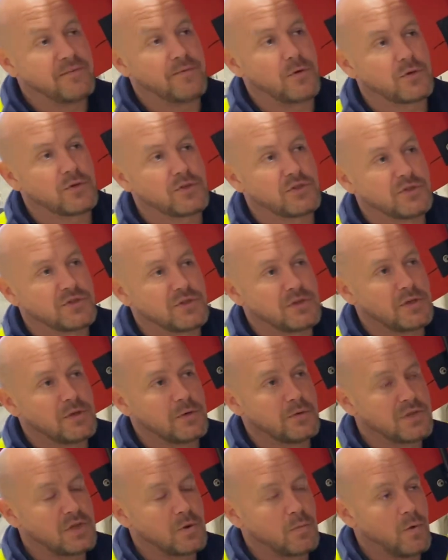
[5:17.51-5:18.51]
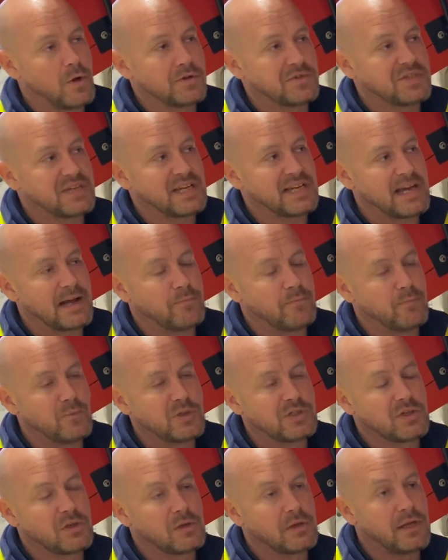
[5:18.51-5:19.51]
functions are used at once, it can
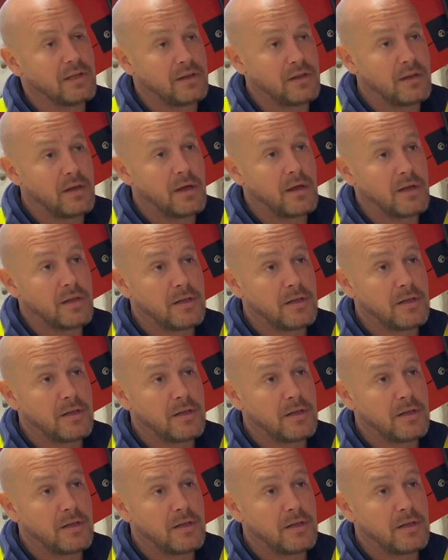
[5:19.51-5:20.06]
result in the